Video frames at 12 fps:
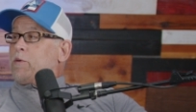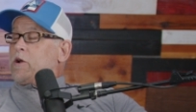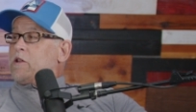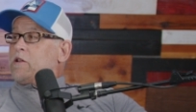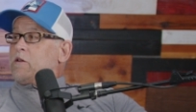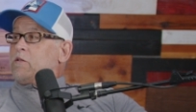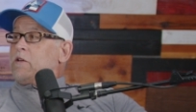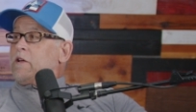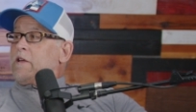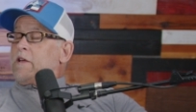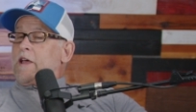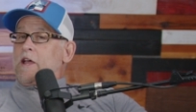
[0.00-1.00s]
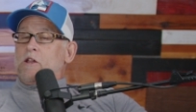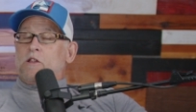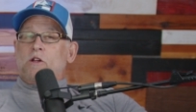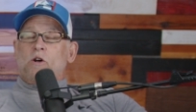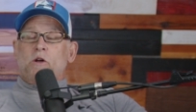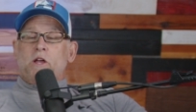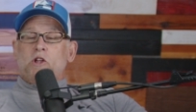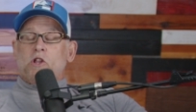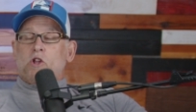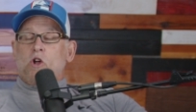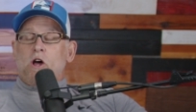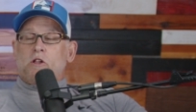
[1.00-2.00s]
pretty soon. And so it
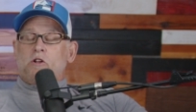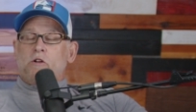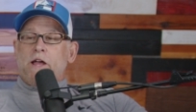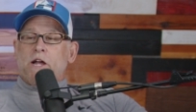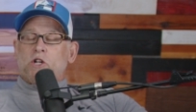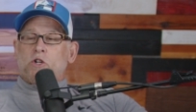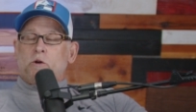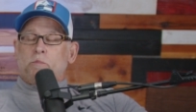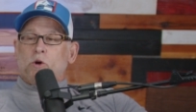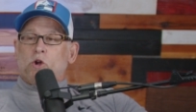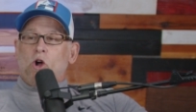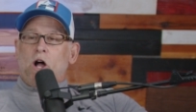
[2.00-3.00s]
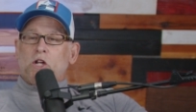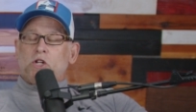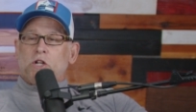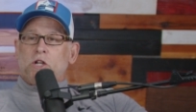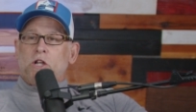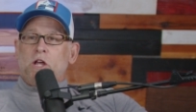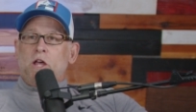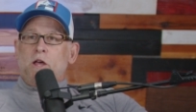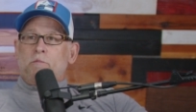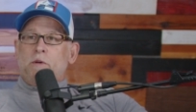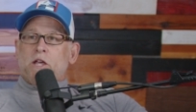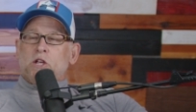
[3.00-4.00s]
just caused her extra precaution,
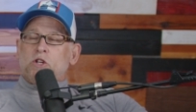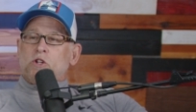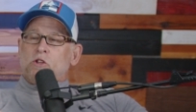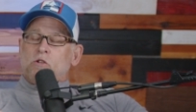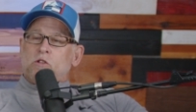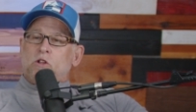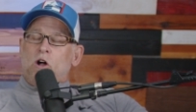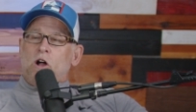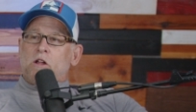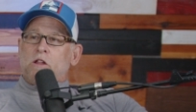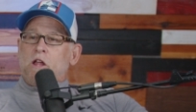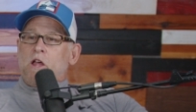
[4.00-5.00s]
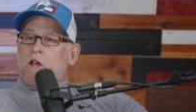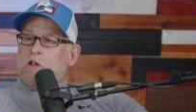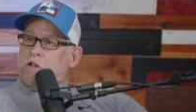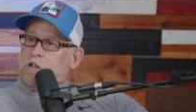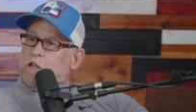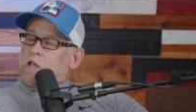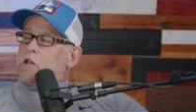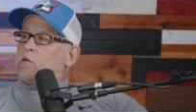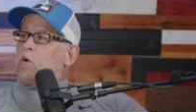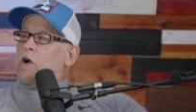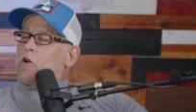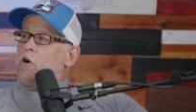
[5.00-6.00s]
making sure those dogs, because the
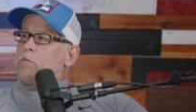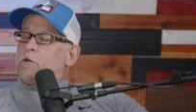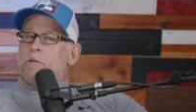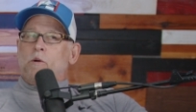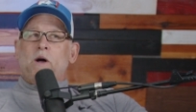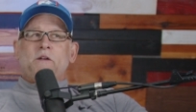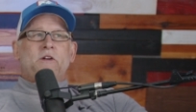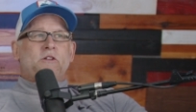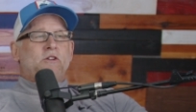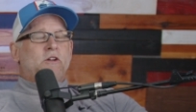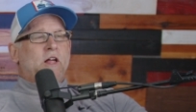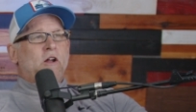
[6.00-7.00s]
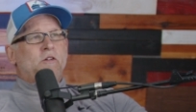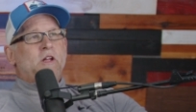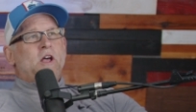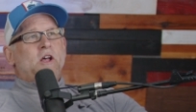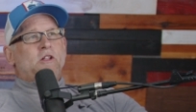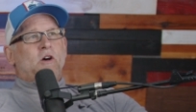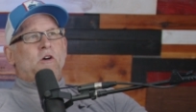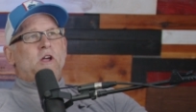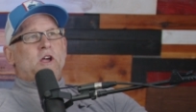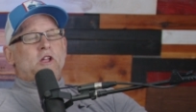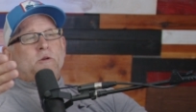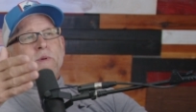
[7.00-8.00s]
kids walk home. So my wife took that over. So
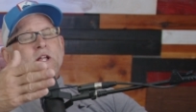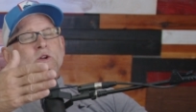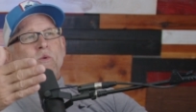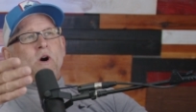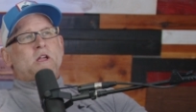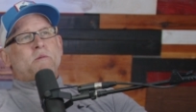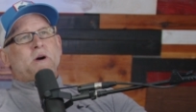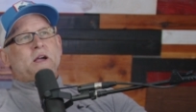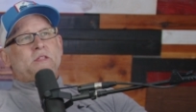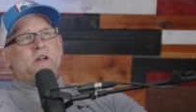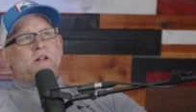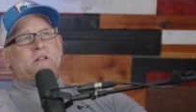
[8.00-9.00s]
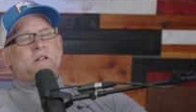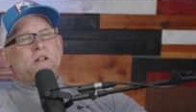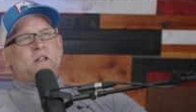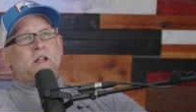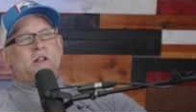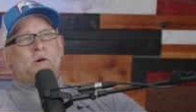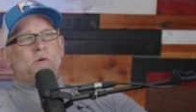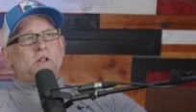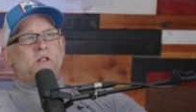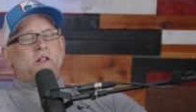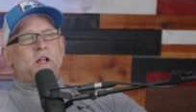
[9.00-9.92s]
can you imagine walking by this and no one's